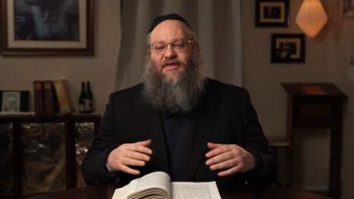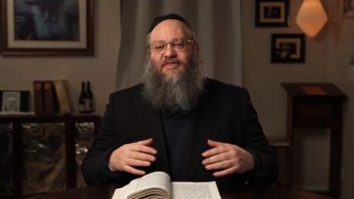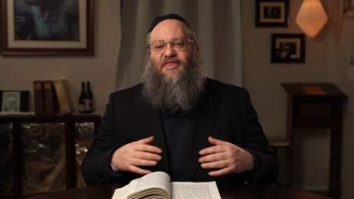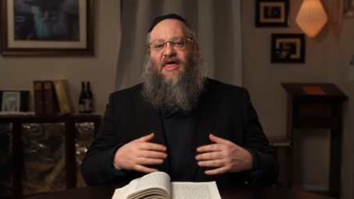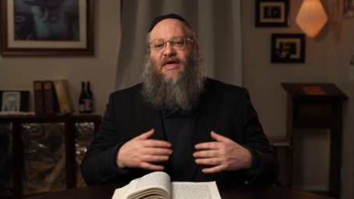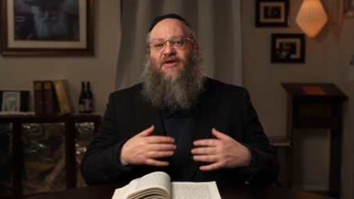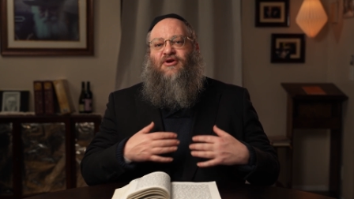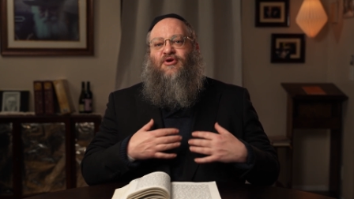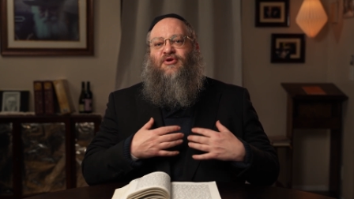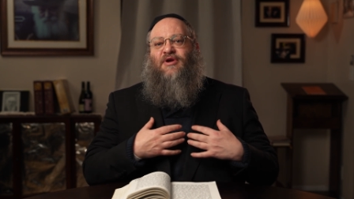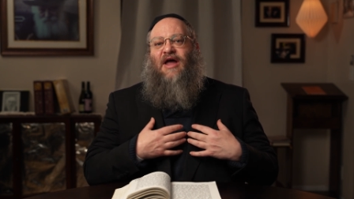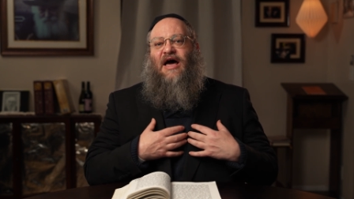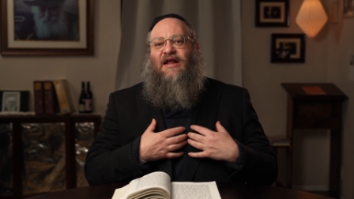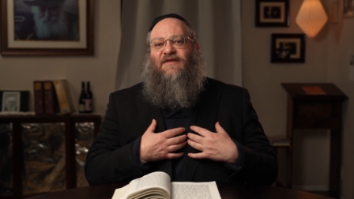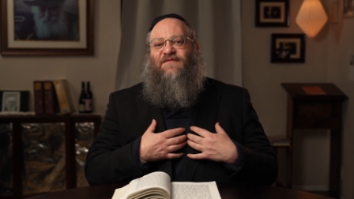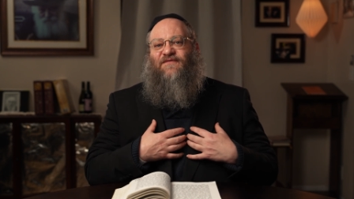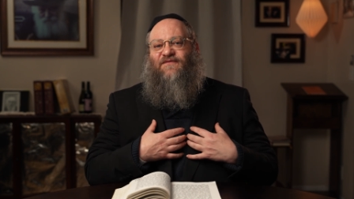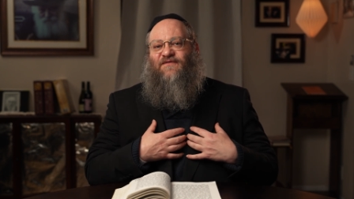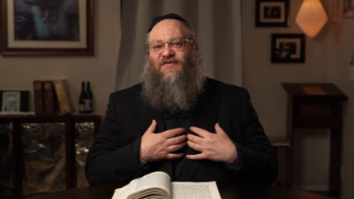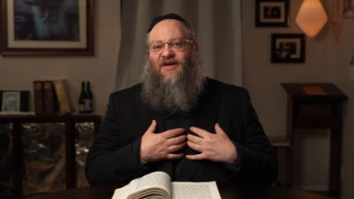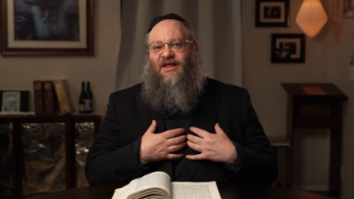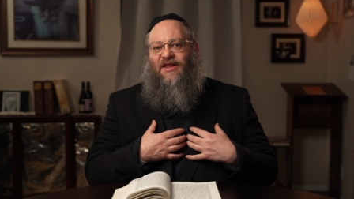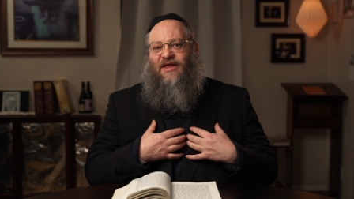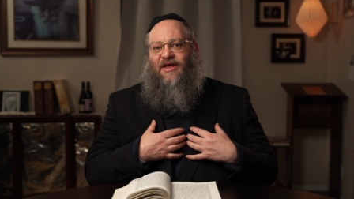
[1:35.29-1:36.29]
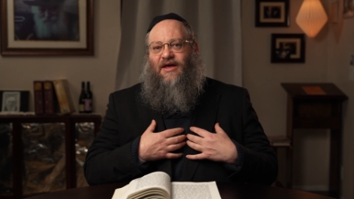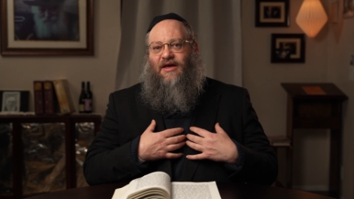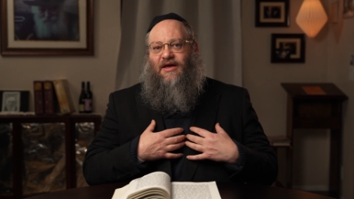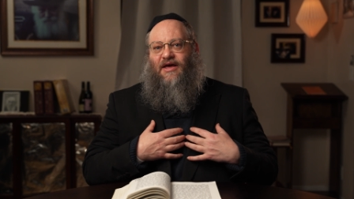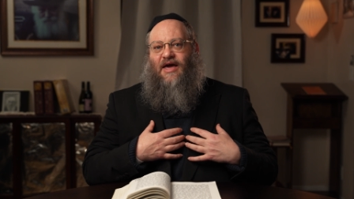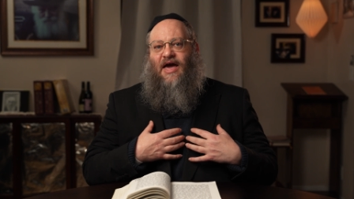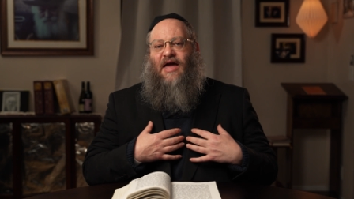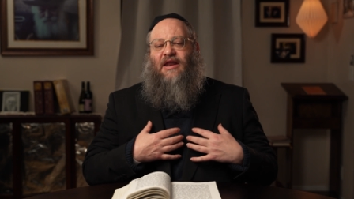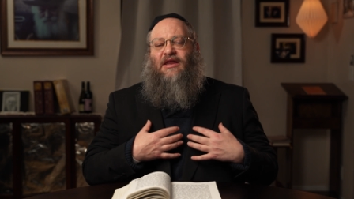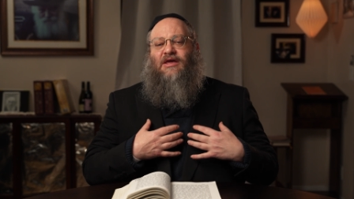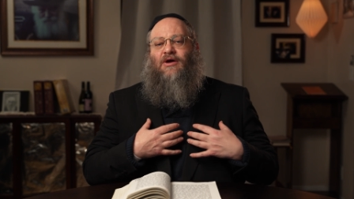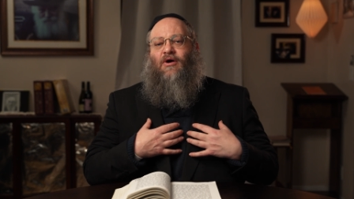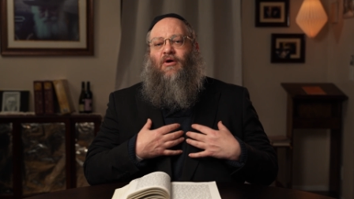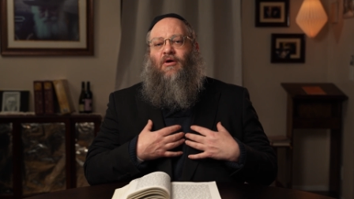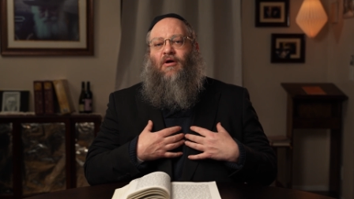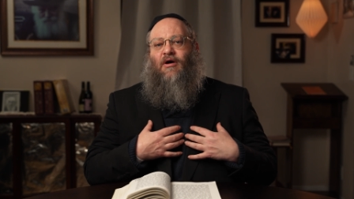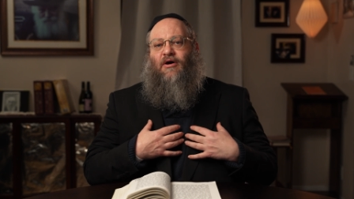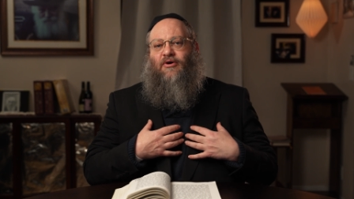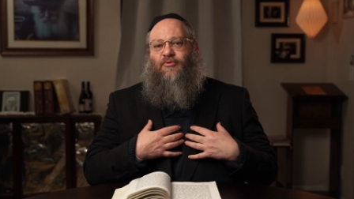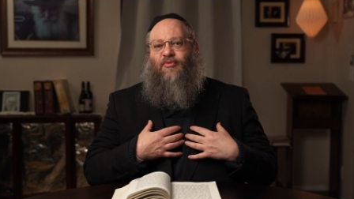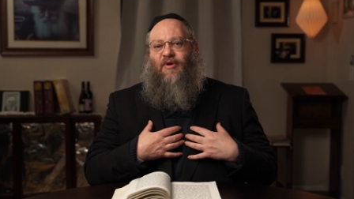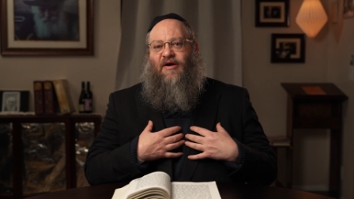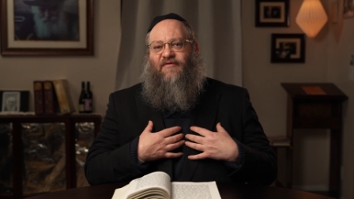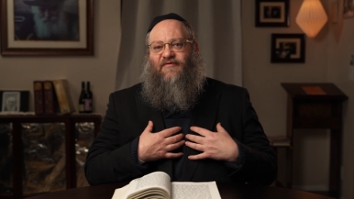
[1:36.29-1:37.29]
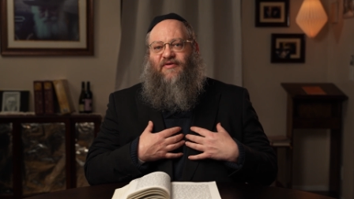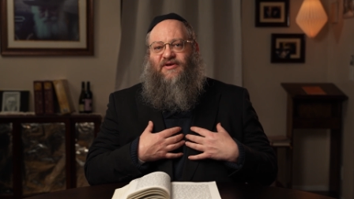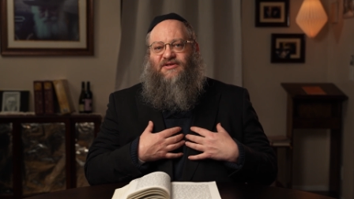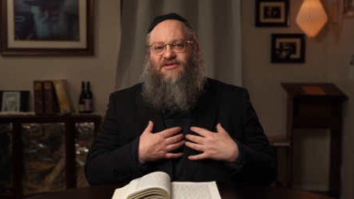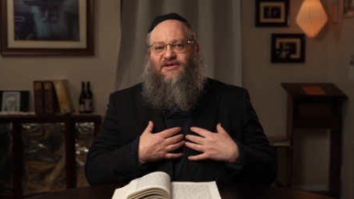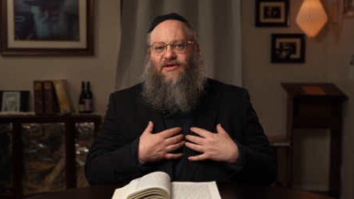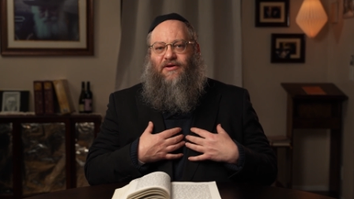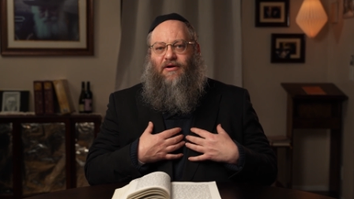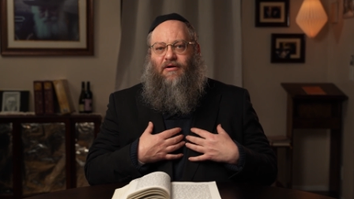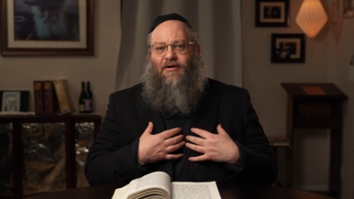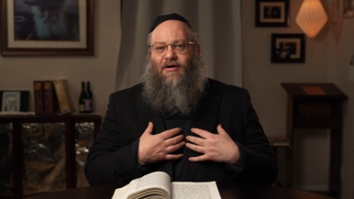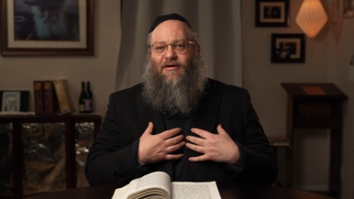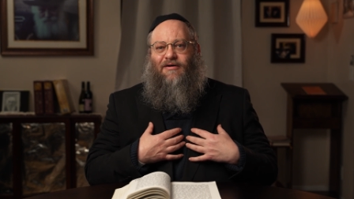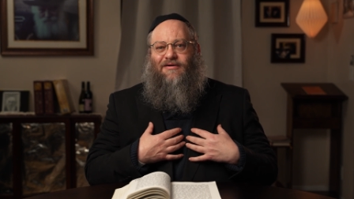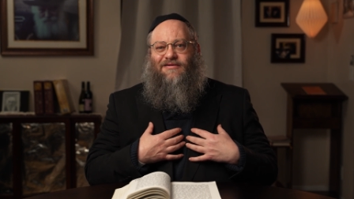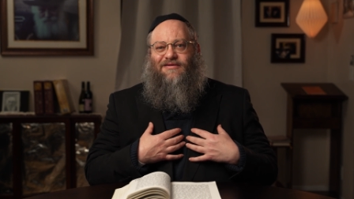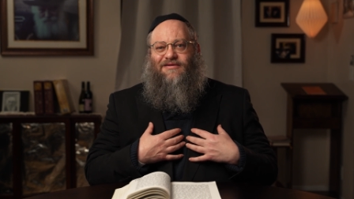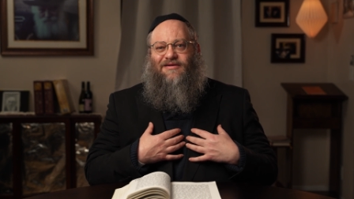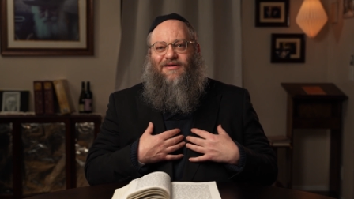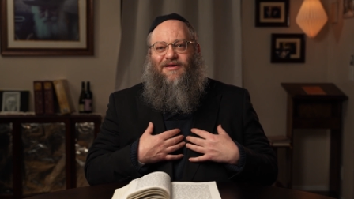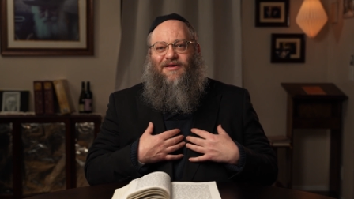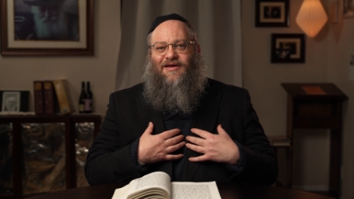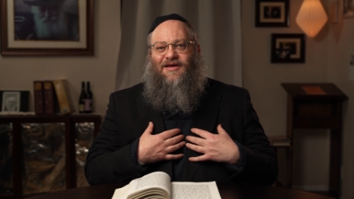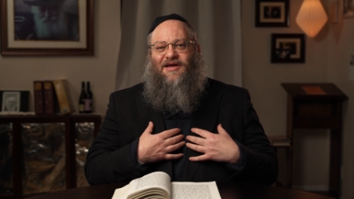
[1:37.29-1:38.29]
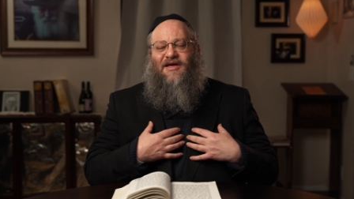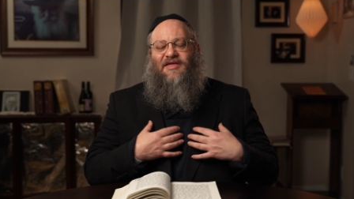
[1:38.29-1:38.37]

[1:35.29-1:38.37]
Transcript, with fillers: that you're not feeling any awe and reverence in your heart,